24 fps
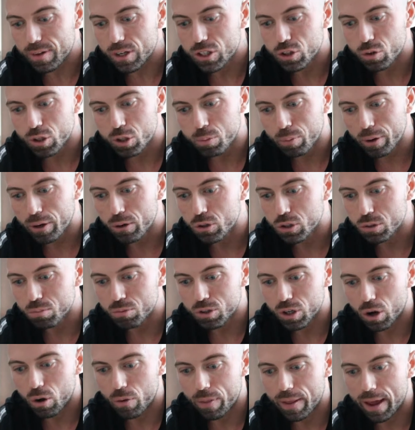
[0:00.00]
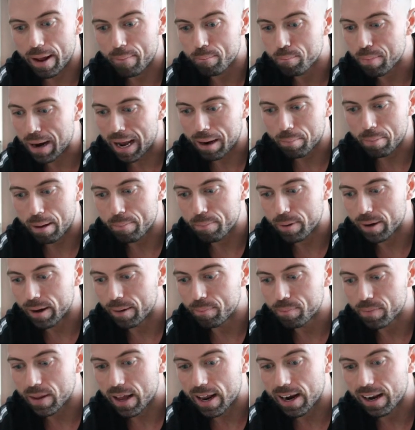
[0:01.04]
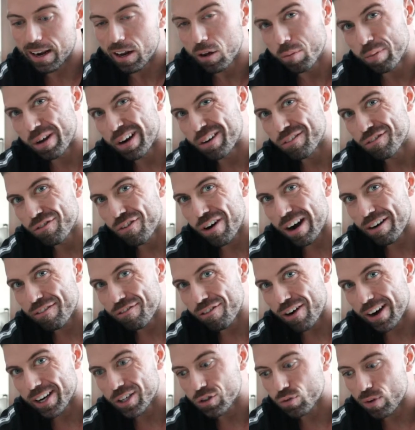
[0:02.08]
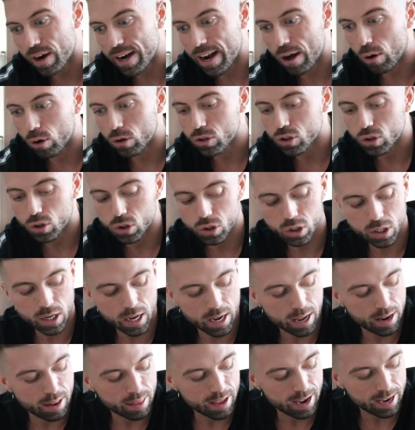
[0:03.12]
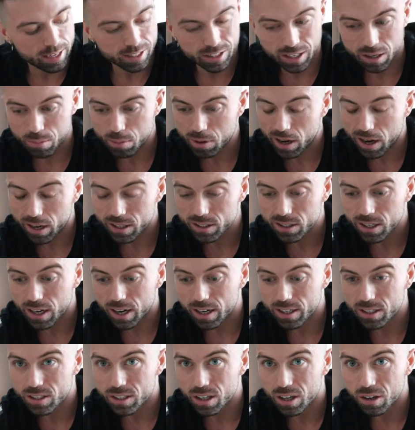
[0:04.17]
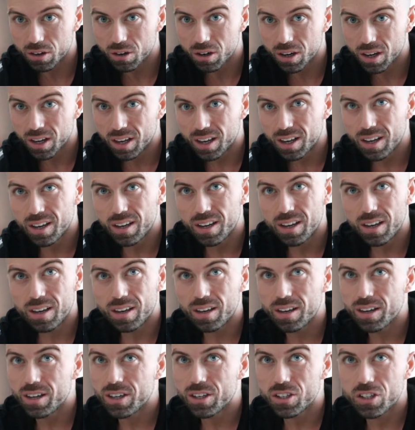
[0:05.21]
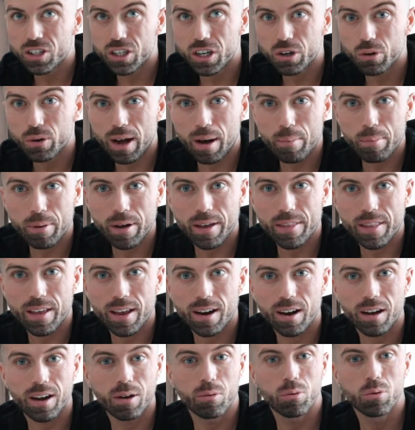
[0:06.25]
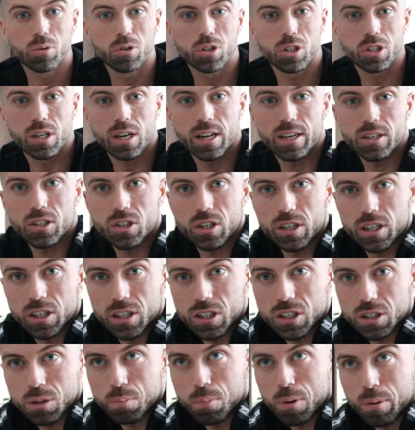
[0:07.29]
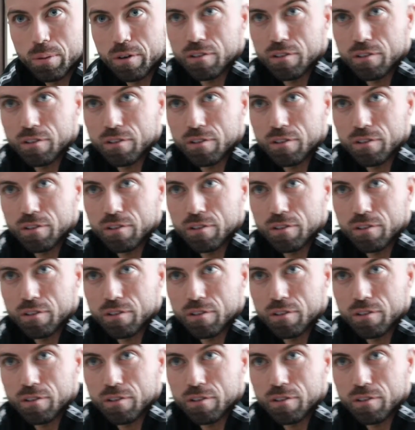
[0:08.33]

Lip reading: So we sprinkled some salt in there, black pepper, and a little bit of Frank's red hot sauce. And that is going to be us, guys. So chilled up, and then I will just literally just put